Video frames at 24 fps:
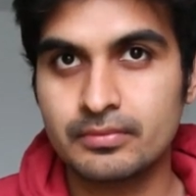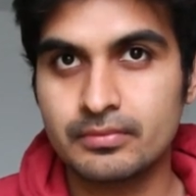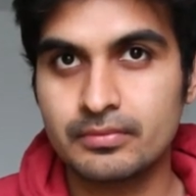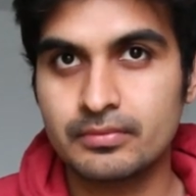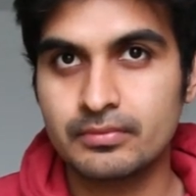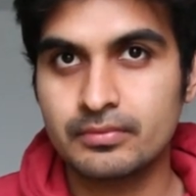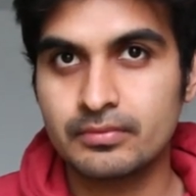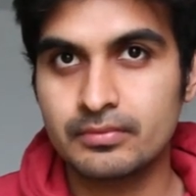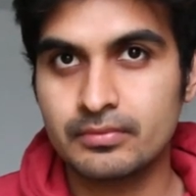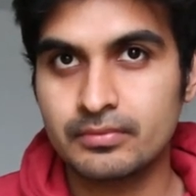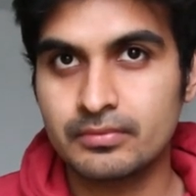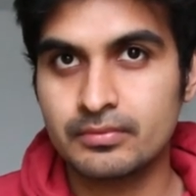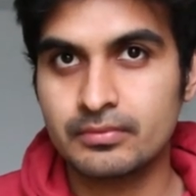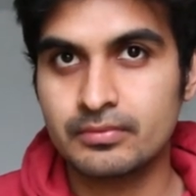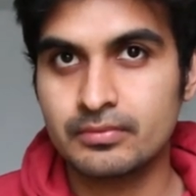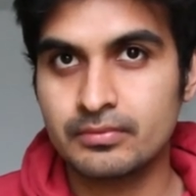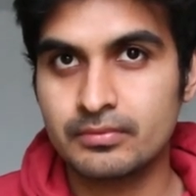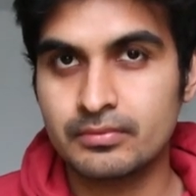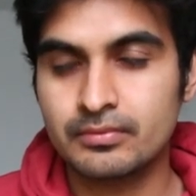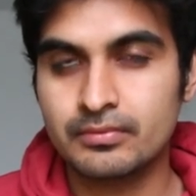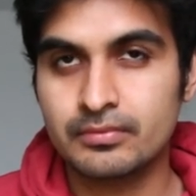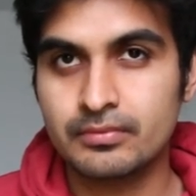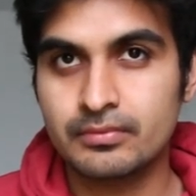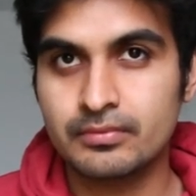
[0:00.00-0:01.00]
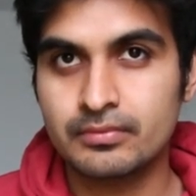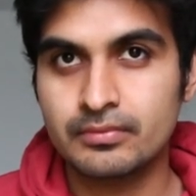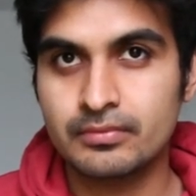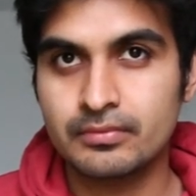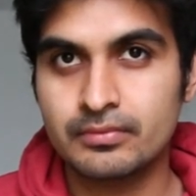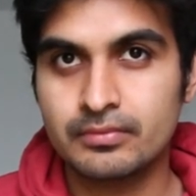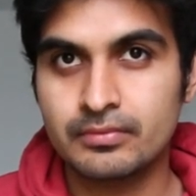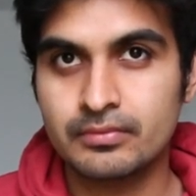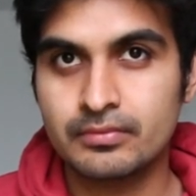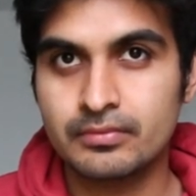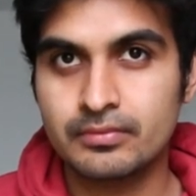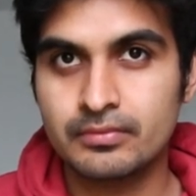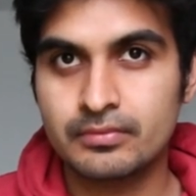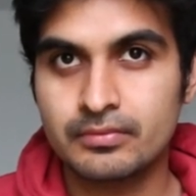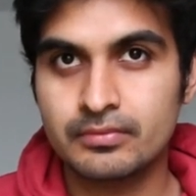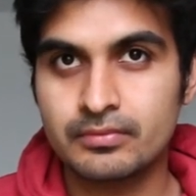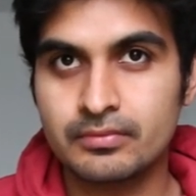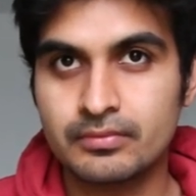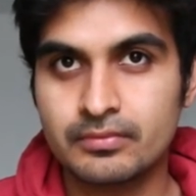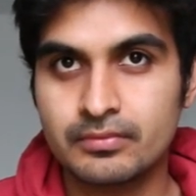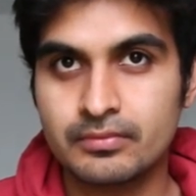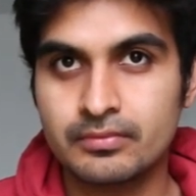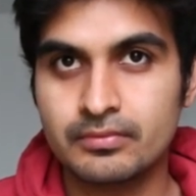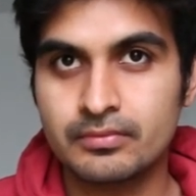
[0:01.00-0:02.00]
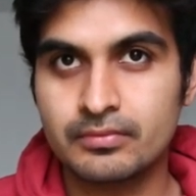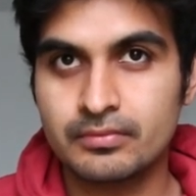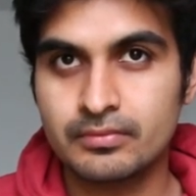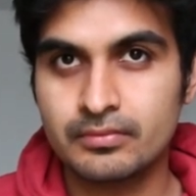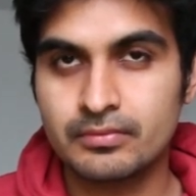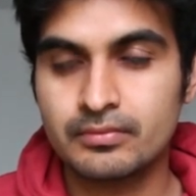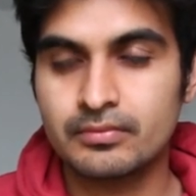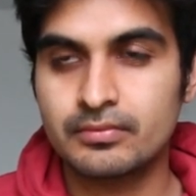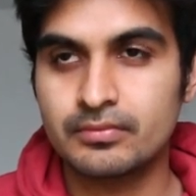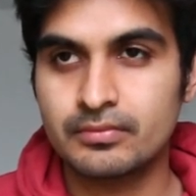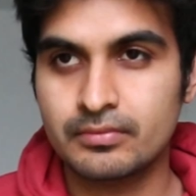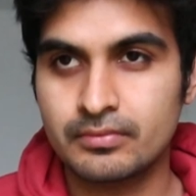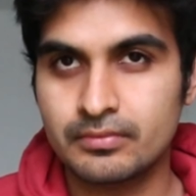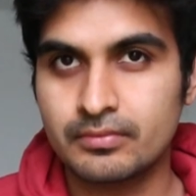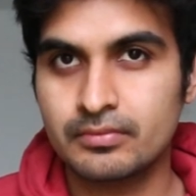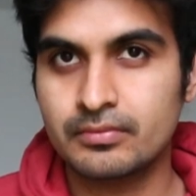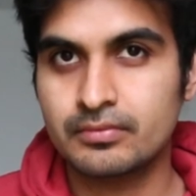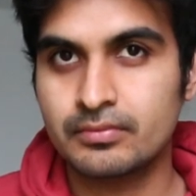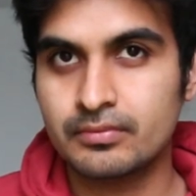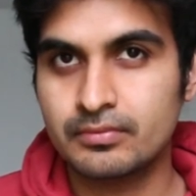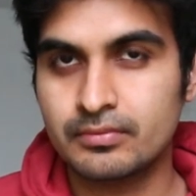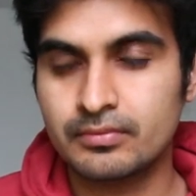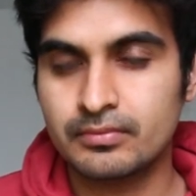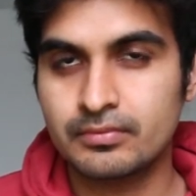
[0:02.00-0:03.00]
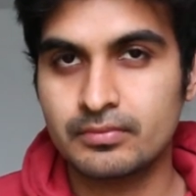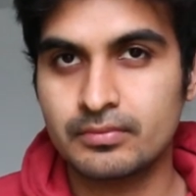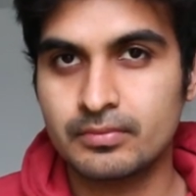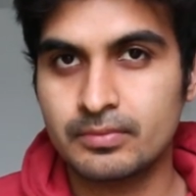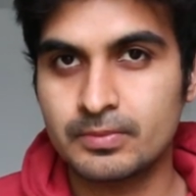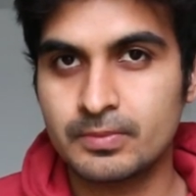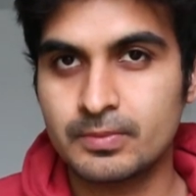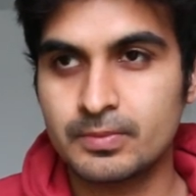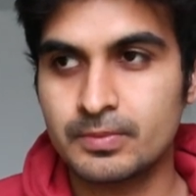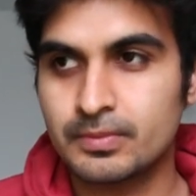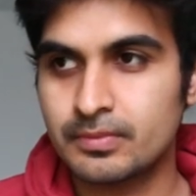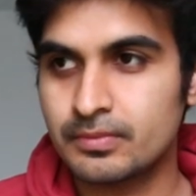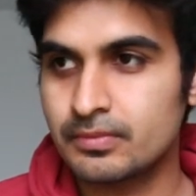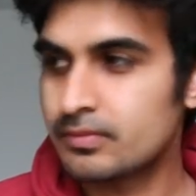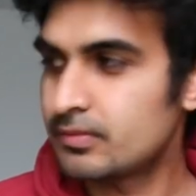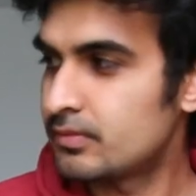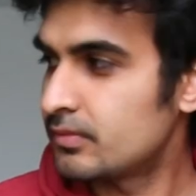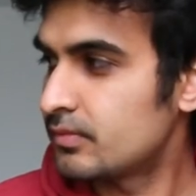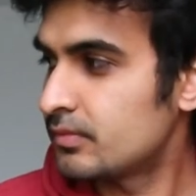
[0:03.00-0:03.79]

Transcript: (silent)